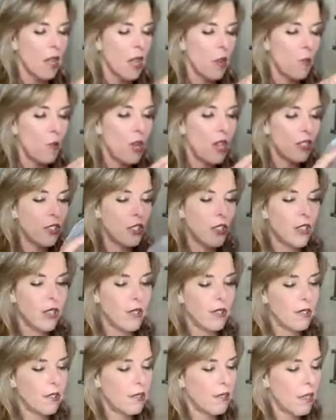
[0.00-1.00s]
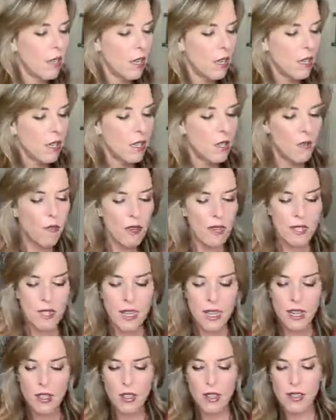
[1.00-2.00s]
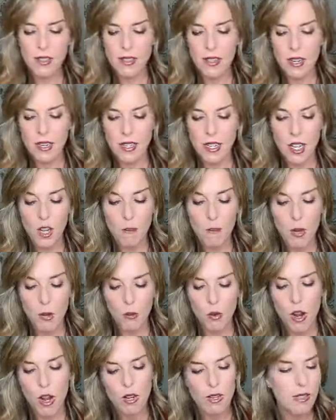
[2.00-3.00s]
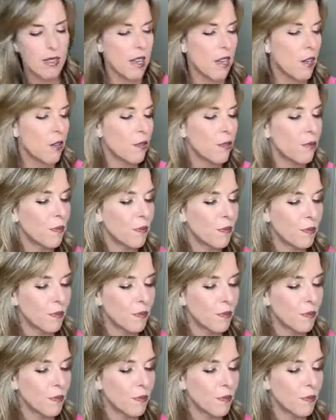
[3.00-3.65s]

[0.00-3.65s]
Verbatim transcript: and watch this. So if I take this and I take my rocks out,